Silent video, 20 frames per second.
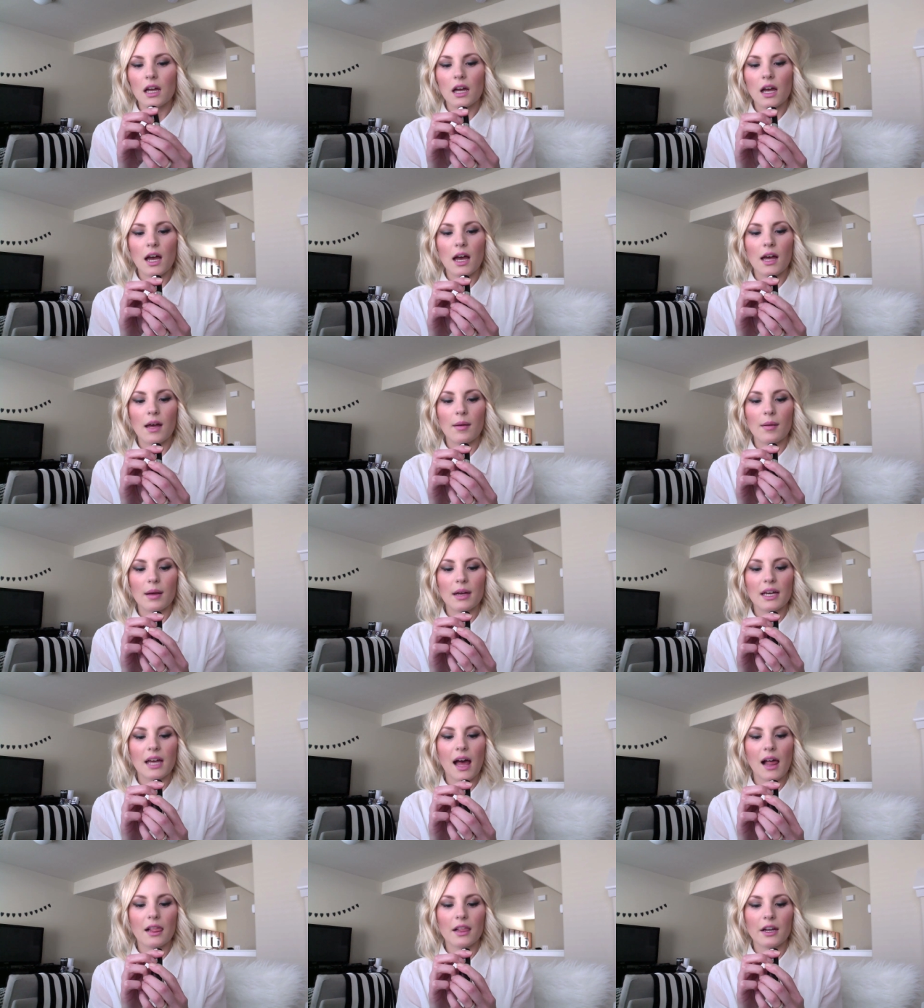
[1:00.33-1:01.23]
uh,
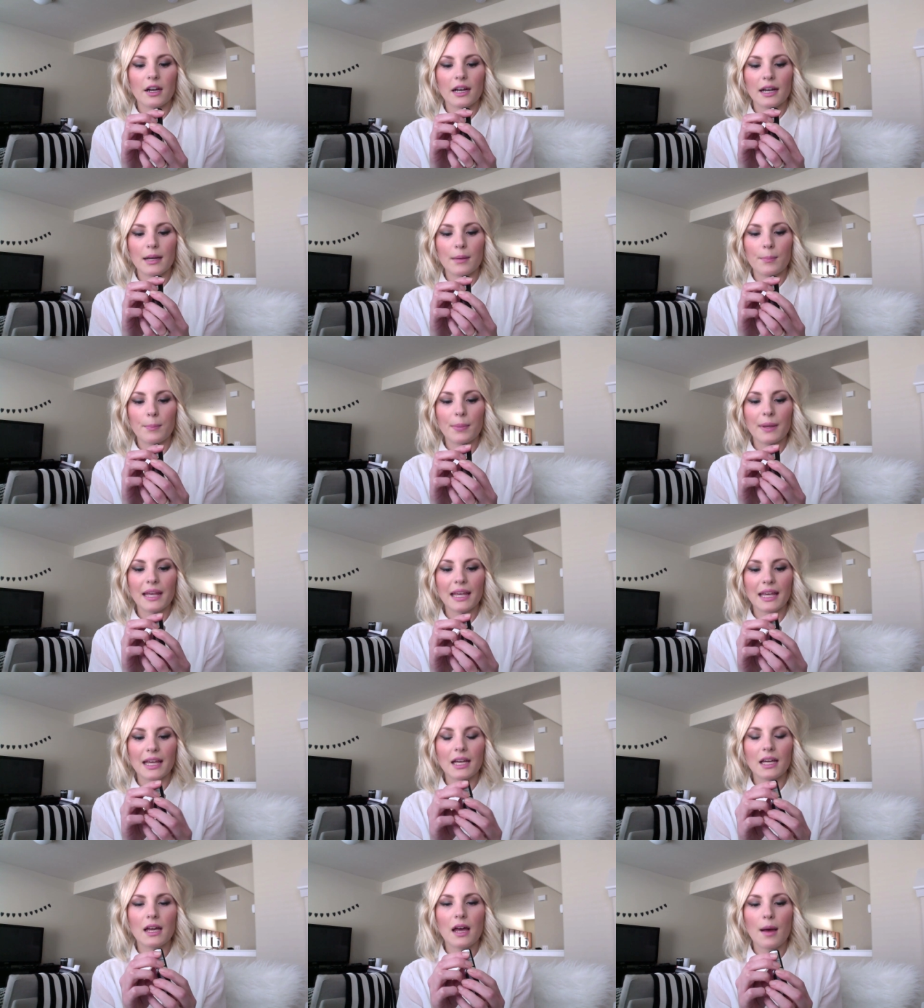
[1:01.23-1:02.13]
color in
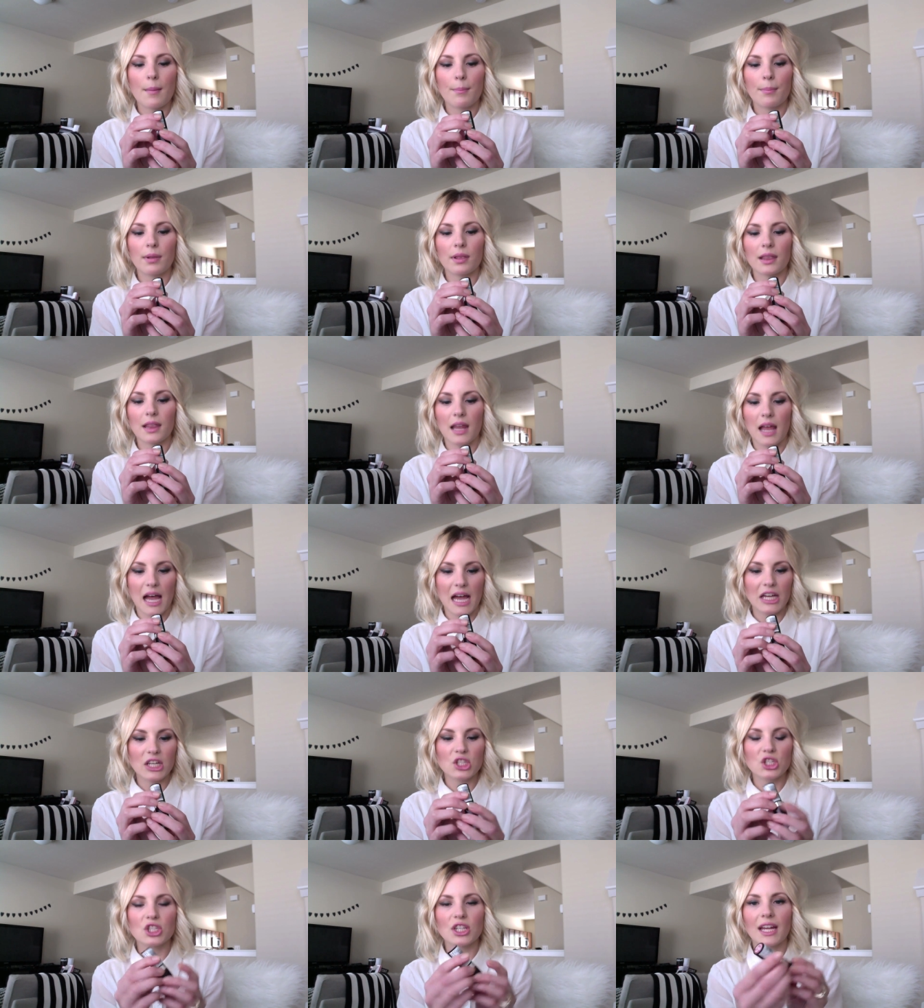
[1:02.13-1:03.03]
pink
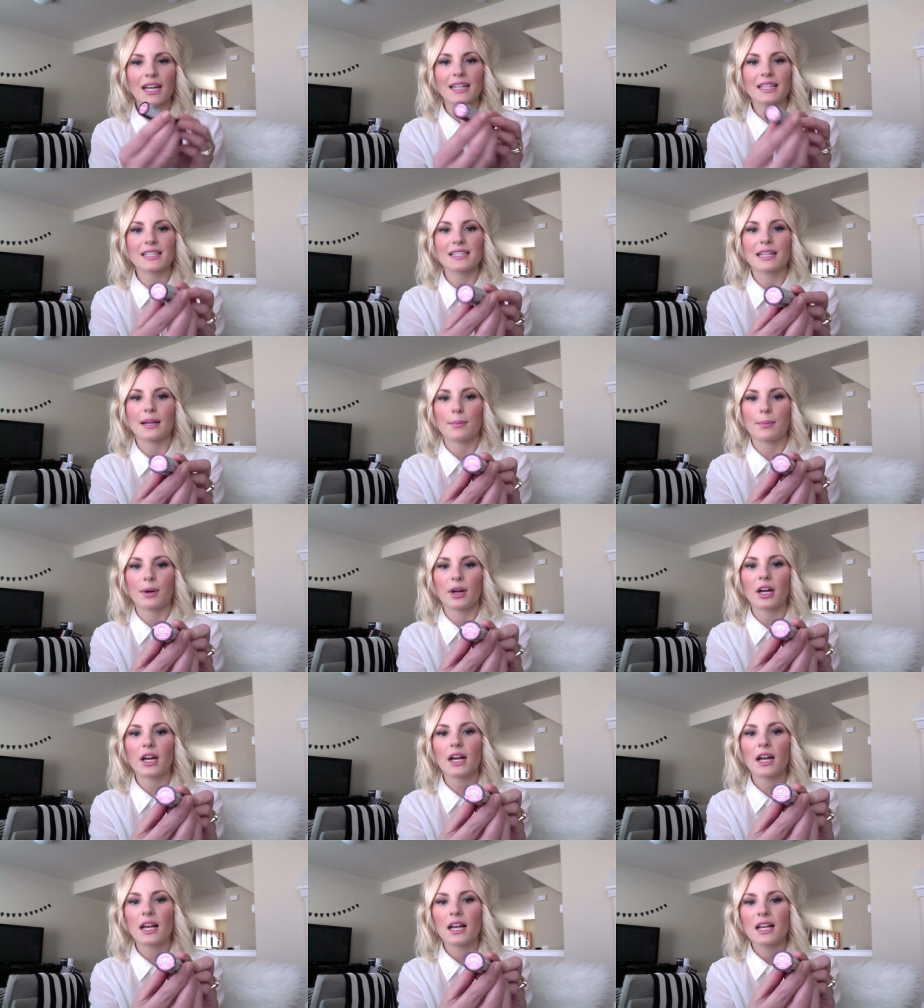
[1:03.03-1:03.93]
blush, and it's
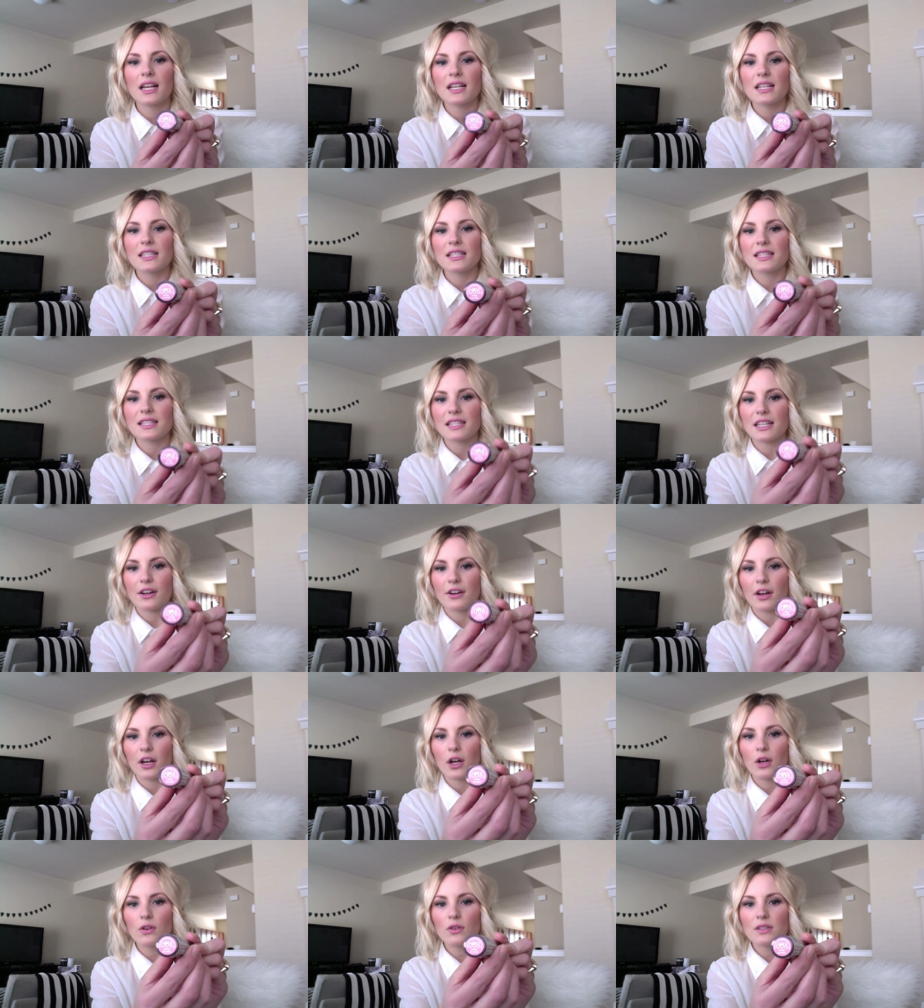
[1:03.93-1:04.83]
number
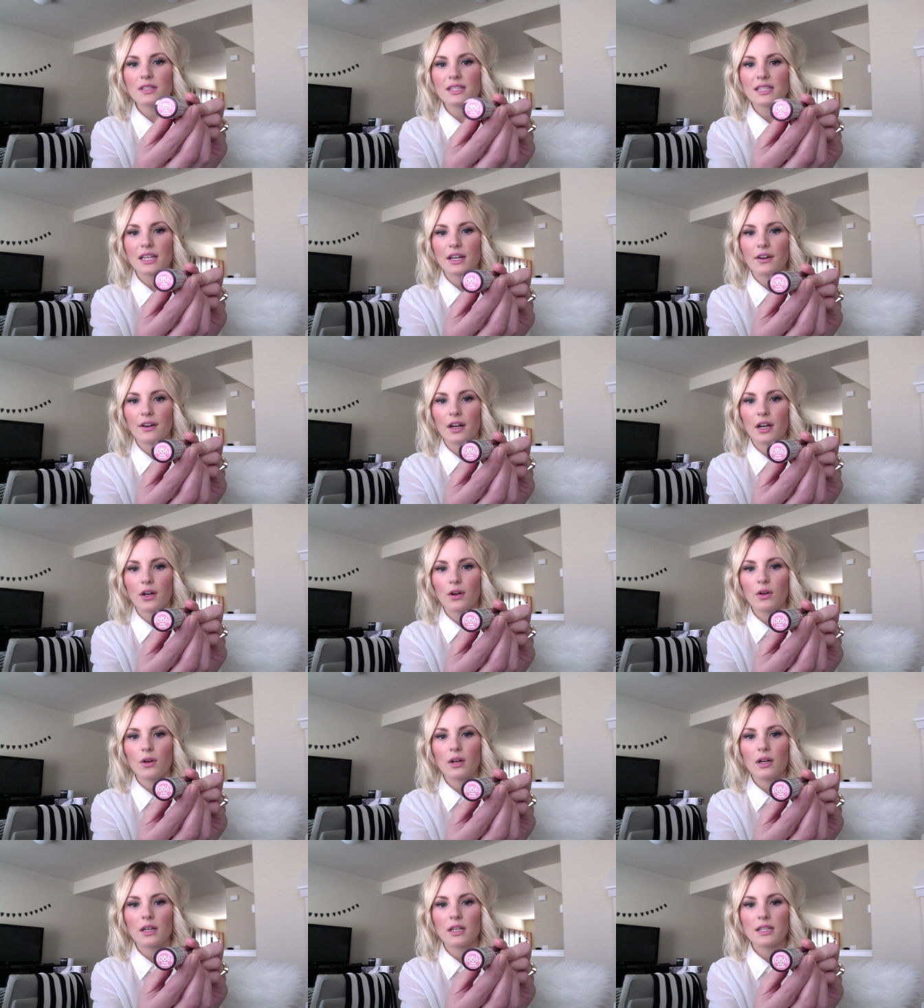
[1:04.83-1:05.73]

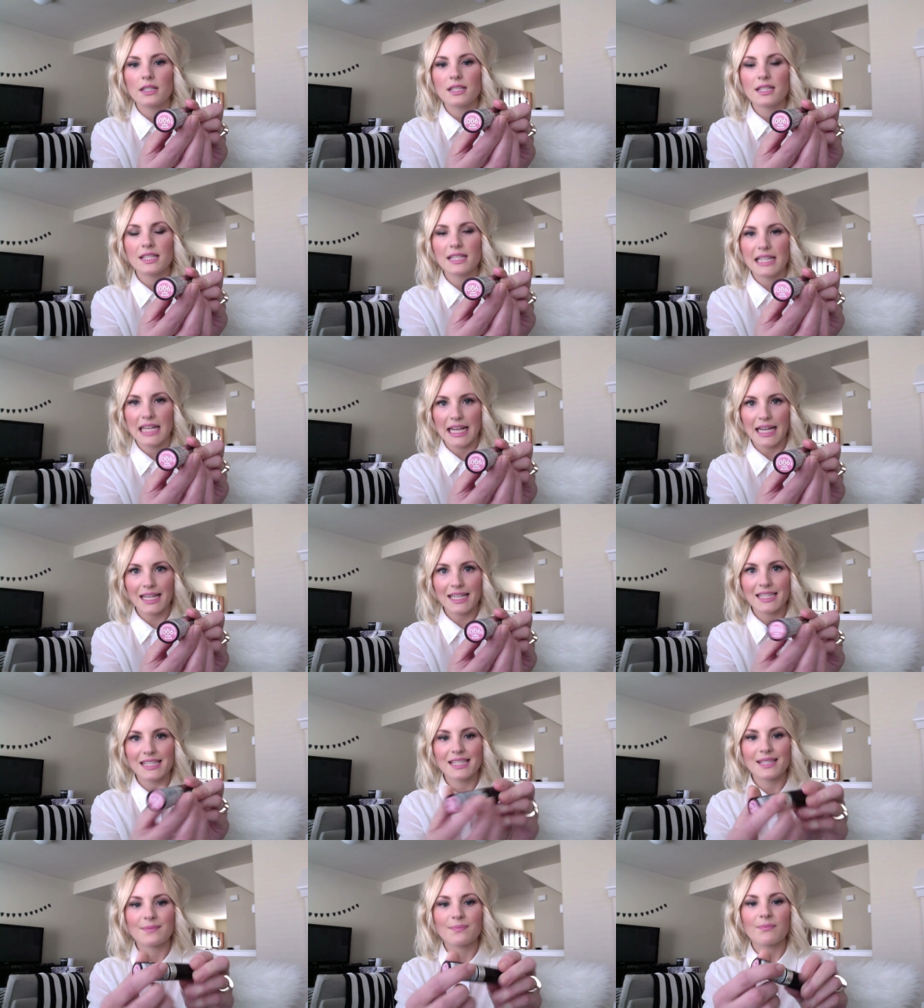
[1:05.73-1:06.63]

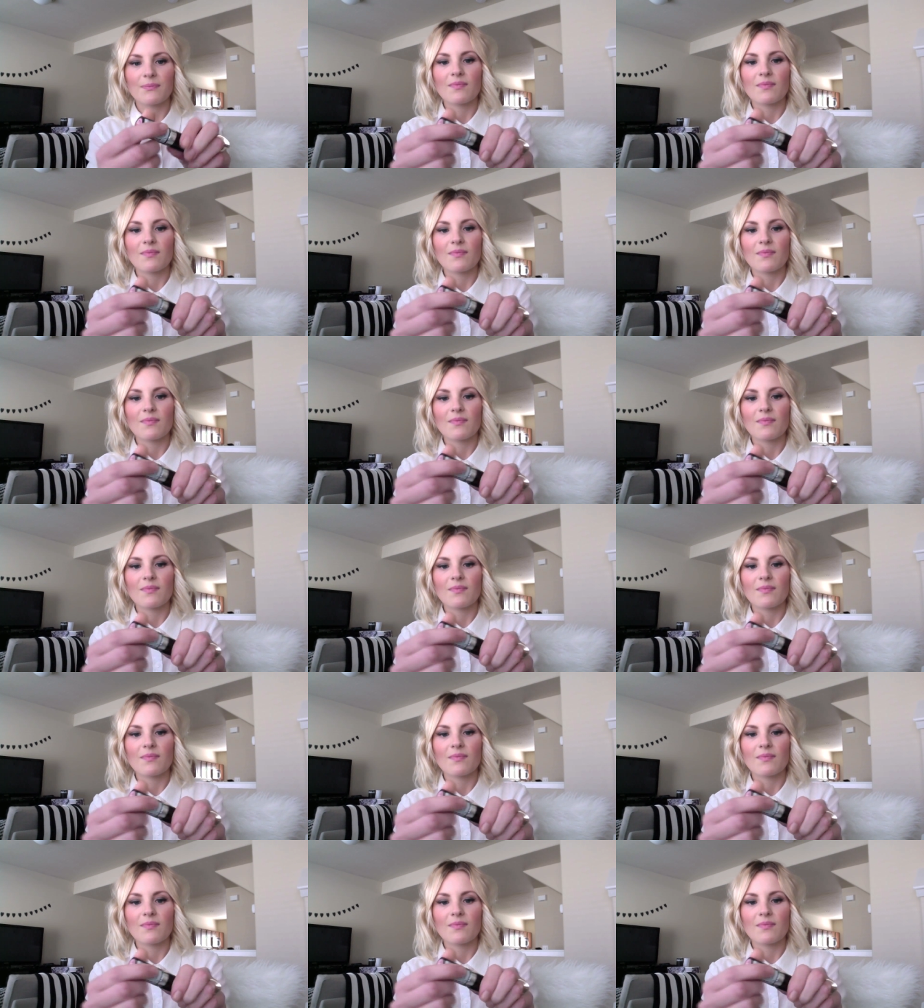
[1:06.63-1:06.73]
006.